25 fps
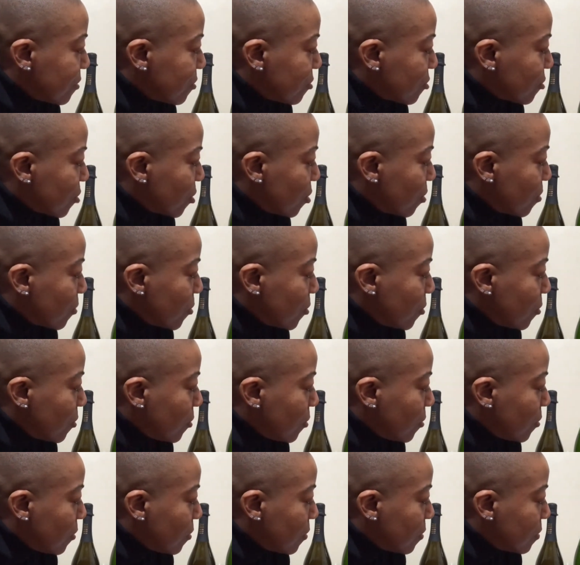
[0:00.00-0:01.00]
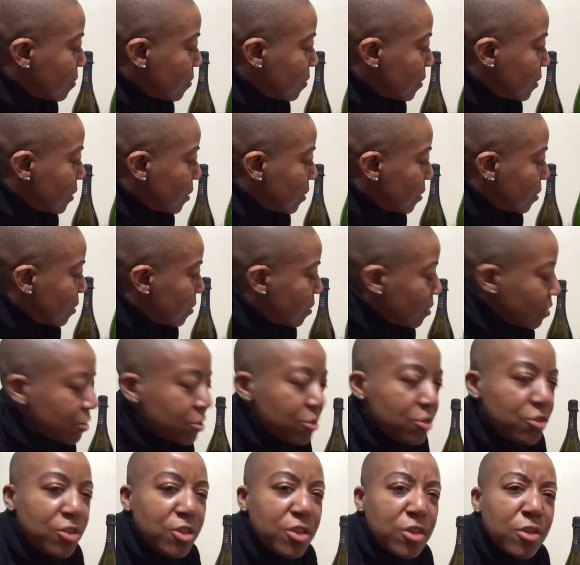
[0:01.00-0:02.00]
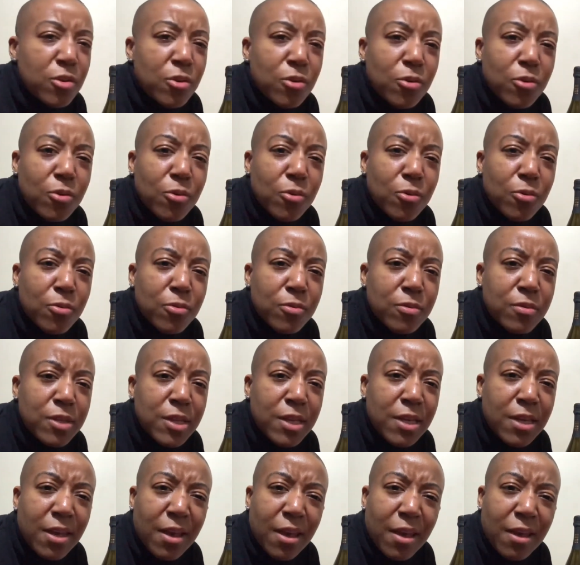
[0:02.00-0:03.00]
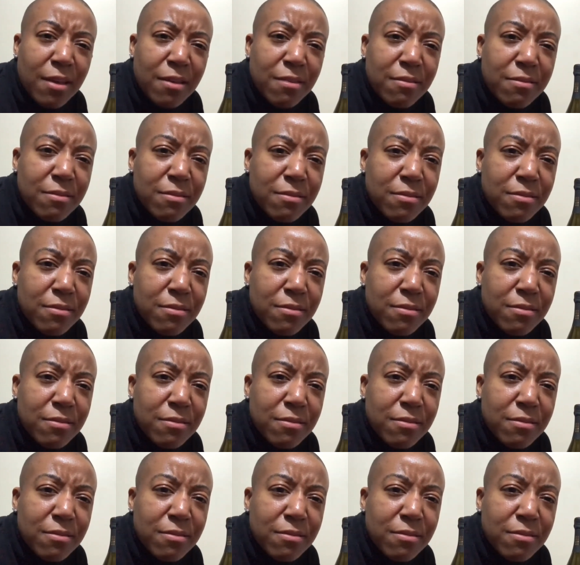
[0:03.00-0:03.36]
this term called Genodique,